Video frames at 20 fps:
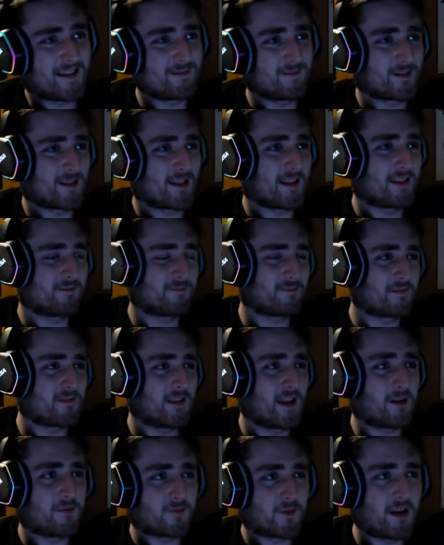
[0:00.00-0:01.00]
but um,
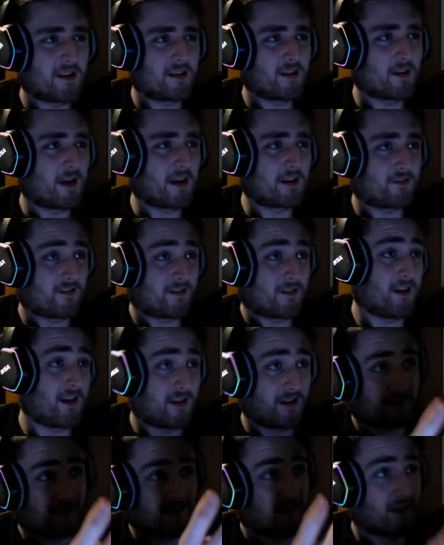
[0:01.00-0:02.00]
now I'm ready to. Actually, yeah,
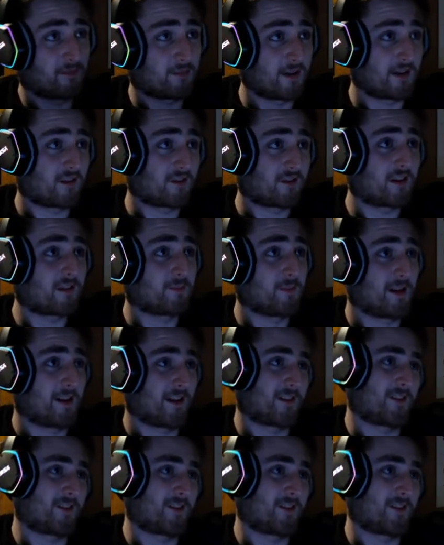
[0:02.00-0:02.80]
you see, I played six minutes.